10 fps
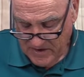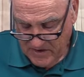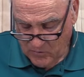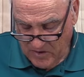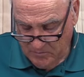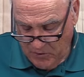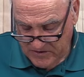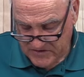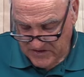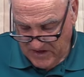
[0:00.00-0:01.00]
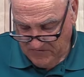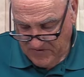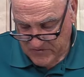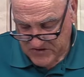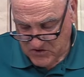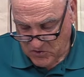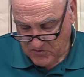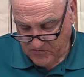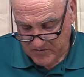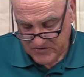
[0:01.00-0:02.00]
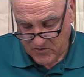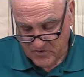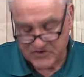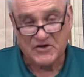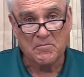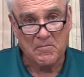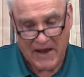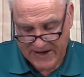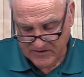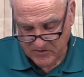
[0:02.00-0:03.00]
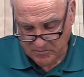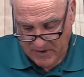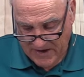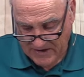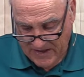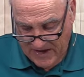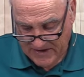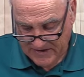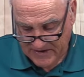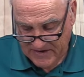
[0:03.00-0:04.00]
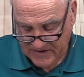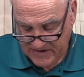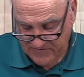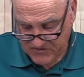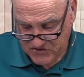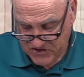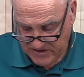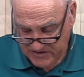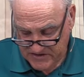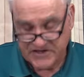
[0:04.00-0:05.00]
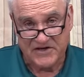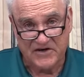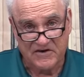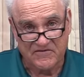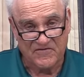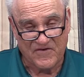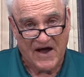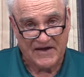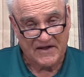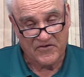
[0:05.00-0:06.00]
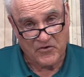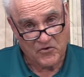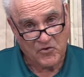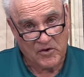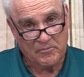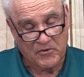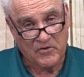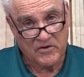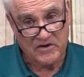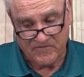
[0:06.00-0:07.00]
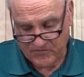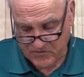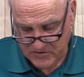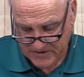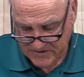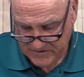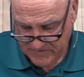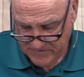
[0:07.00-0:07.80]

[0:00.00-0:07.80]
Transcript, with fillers: At one point in his life, he was torn from his horse and mangled by a lion, yet never shed a tear, and finally, though crippled, lived through it.